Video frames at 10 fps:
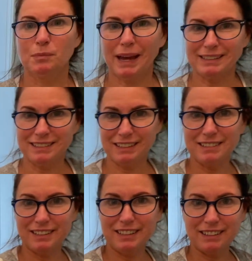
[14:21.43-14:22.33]
My
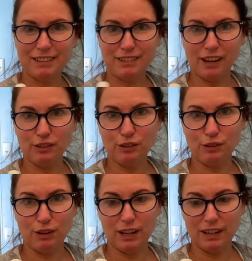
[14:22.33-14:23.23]
tinted
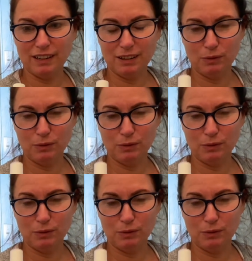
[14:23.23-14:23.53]
sunscreen,